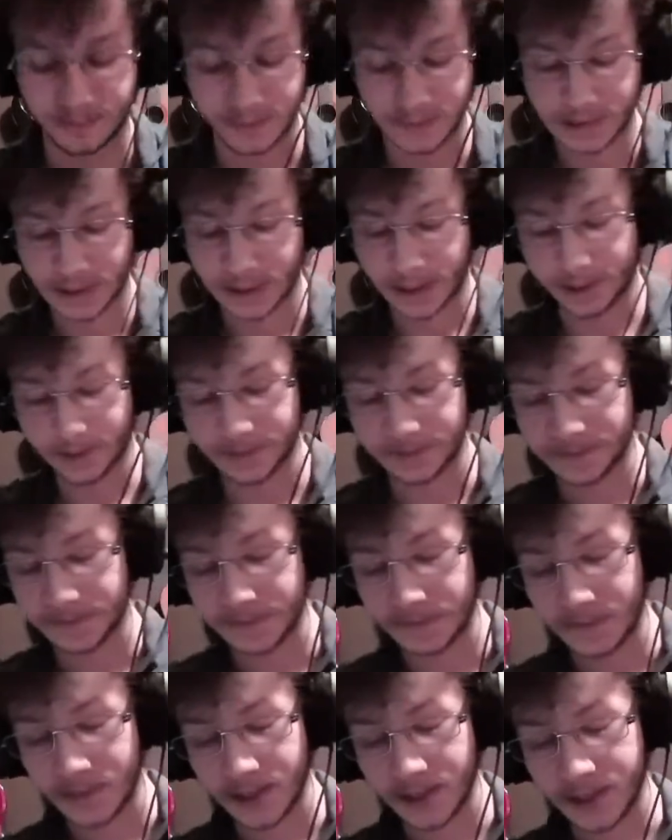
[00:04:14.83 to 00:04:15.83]
Okay,
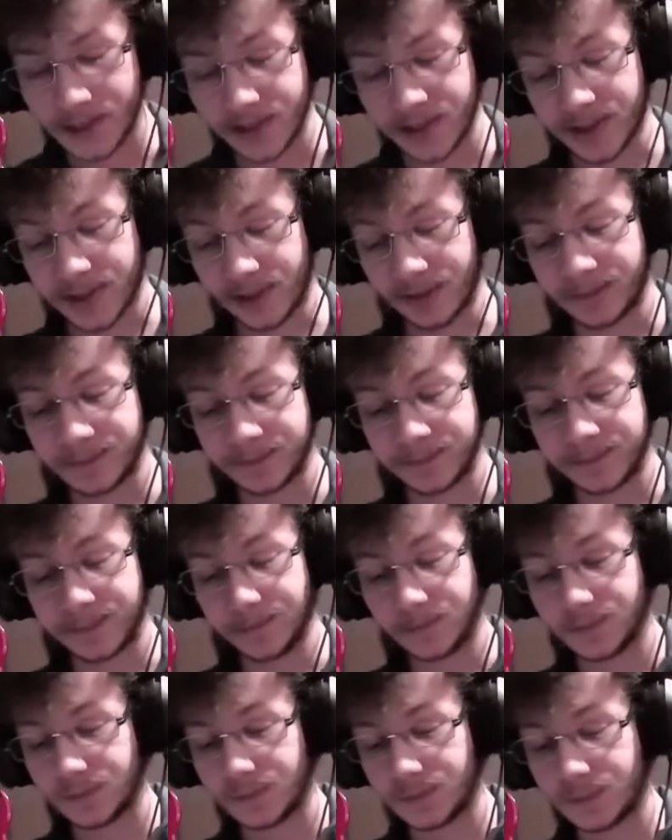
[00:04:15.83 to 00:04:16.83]
so
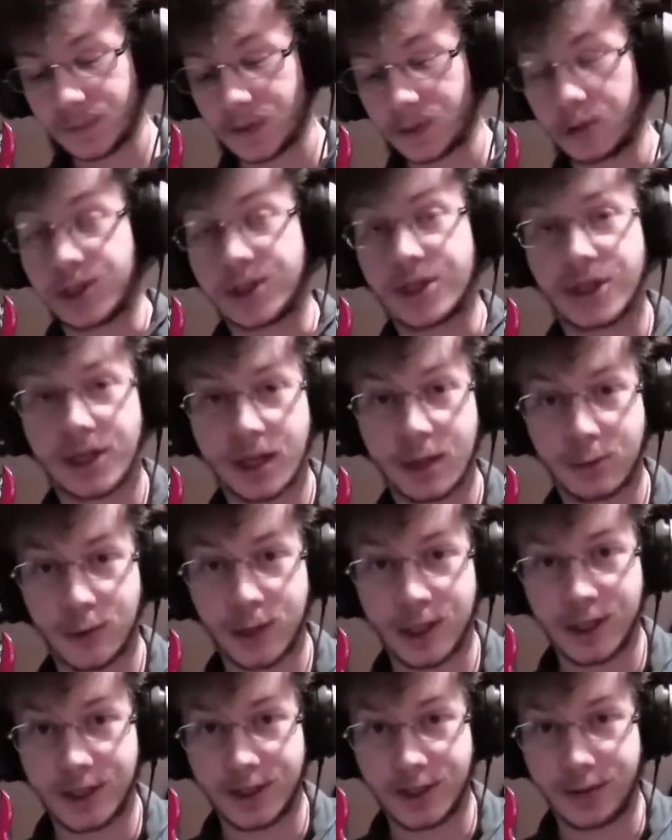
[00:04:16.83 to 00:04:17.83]
what you're going to
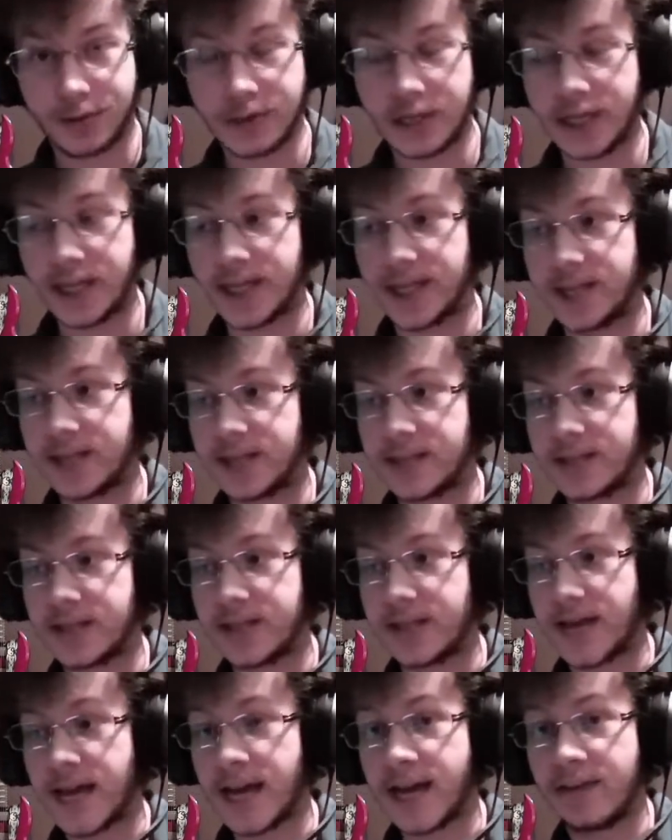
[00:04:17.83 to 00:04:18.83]
want to do is
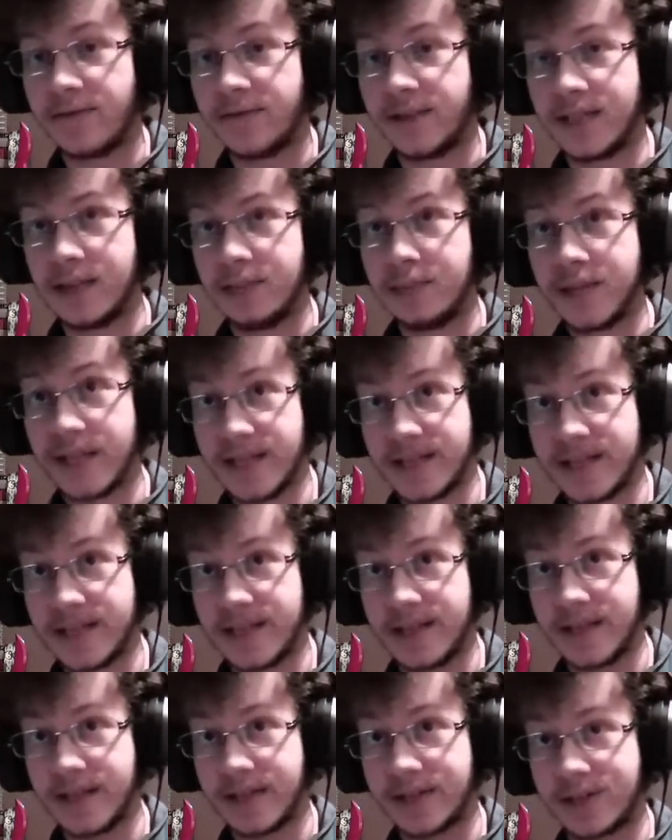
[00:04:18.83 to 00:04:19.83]
have the
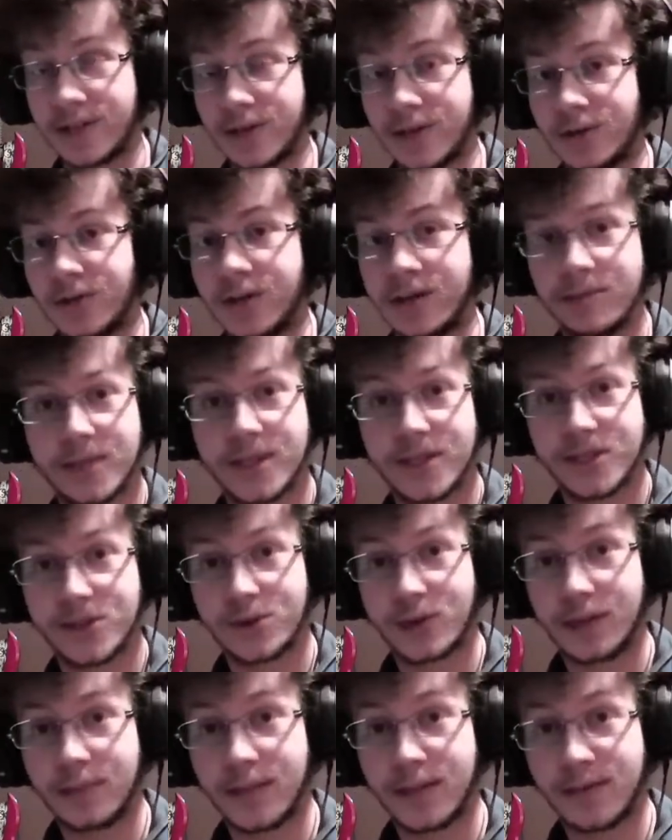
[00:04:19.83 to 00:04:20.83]
PC that you're going to be
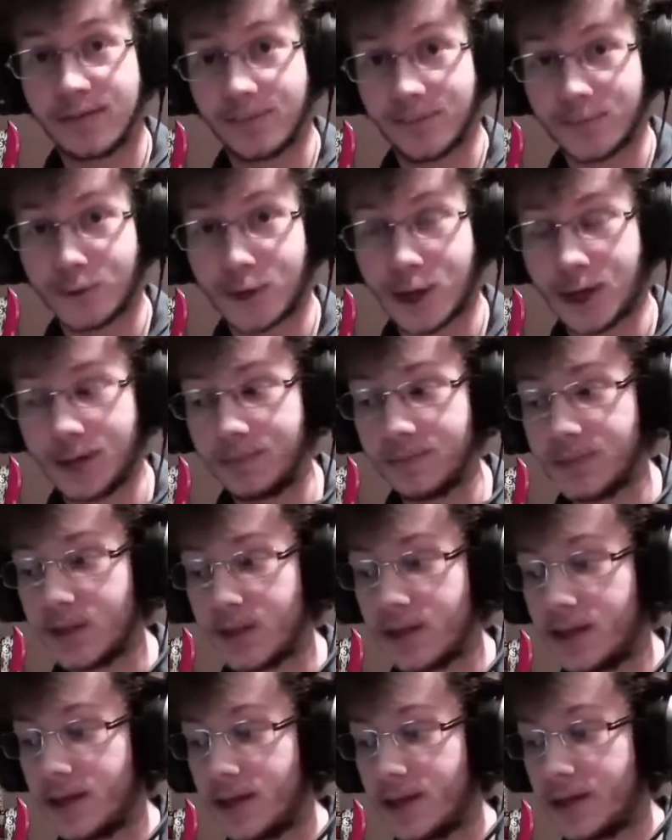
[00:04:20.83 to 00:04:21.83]
streaming from,
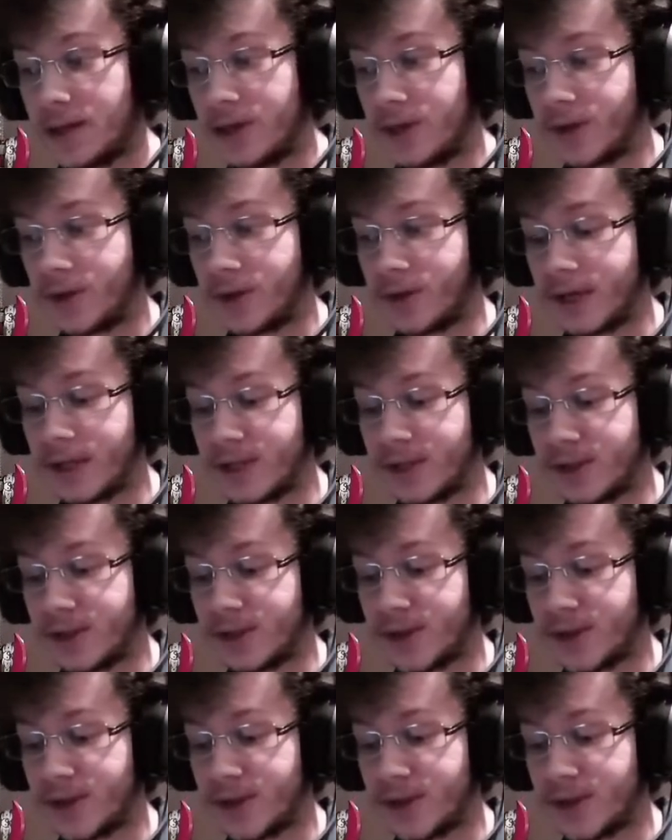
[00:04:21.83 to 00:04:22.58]
you're going to